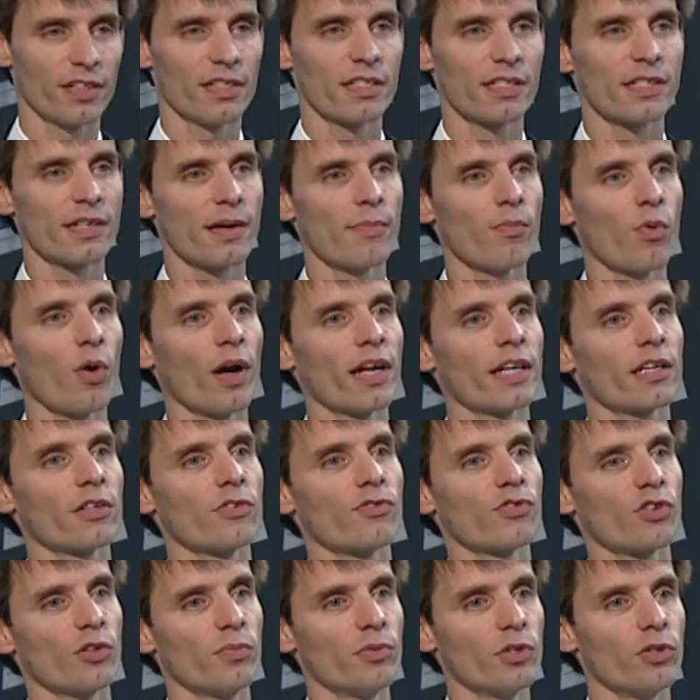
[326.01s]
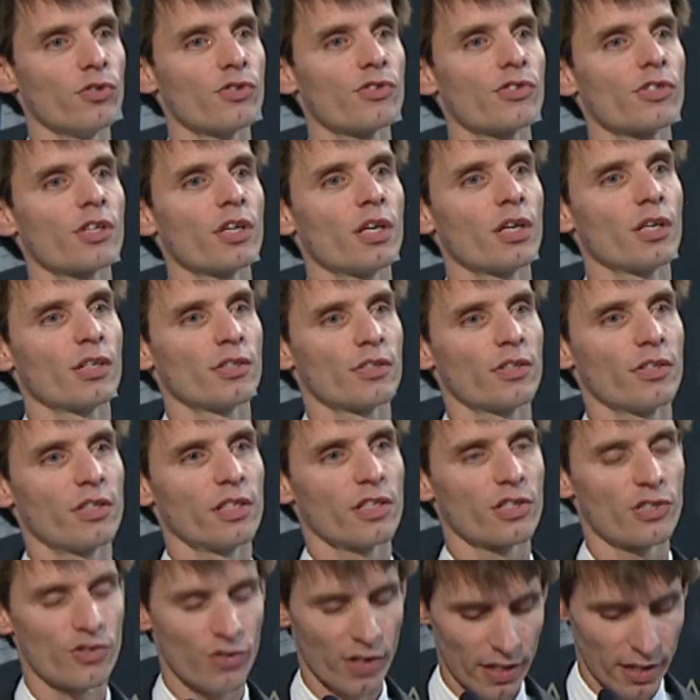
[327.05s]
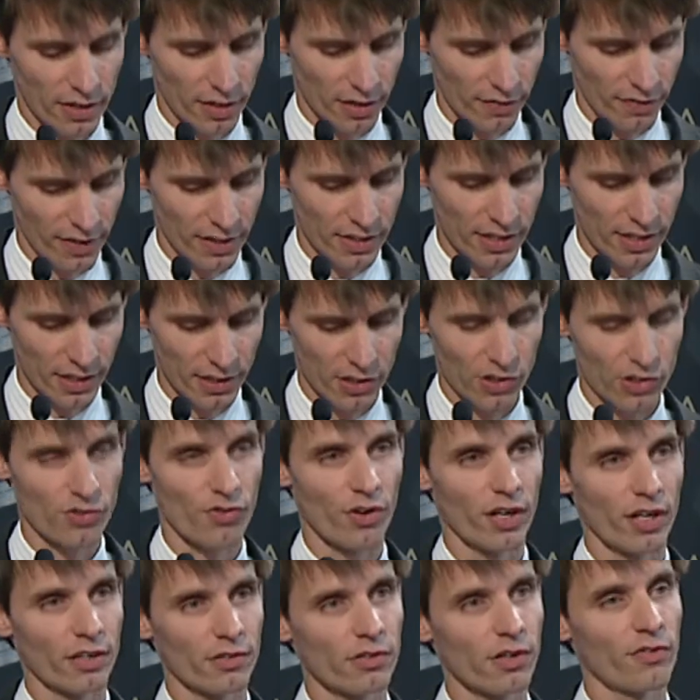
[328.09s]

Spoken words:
in some way contributes to the Australian events industry.